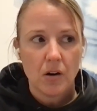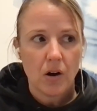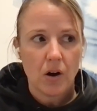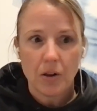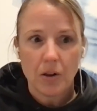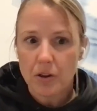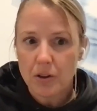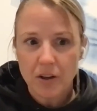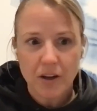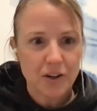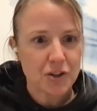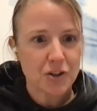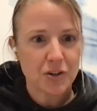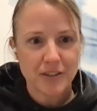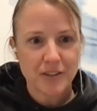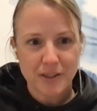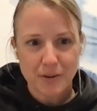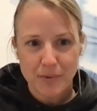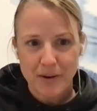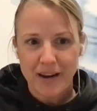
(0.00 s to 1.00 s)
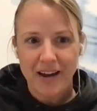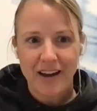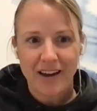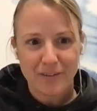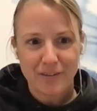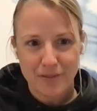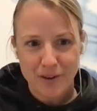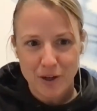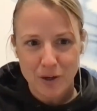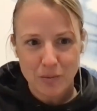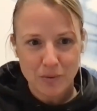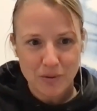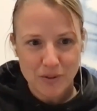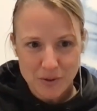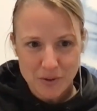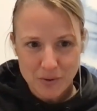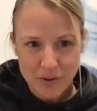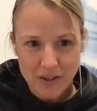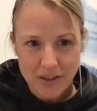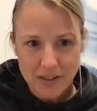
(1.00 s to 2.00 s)
all the luxuries that we had available
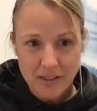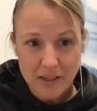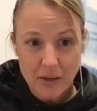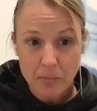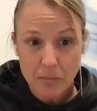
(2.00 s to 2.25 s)
to us.